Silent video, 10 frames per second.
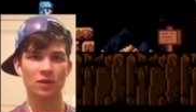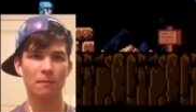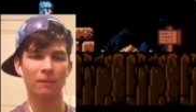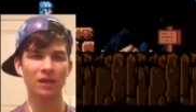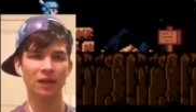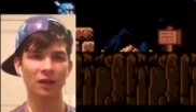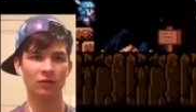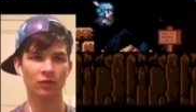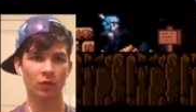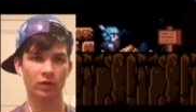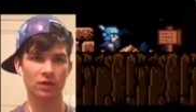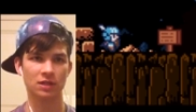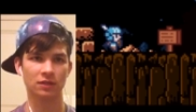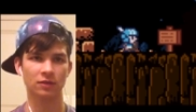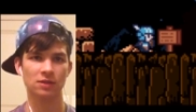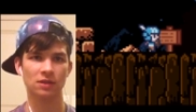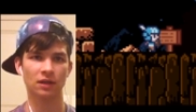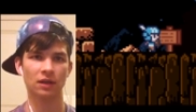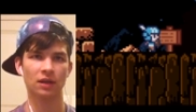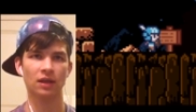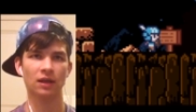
the Midnight Forest, it looks like.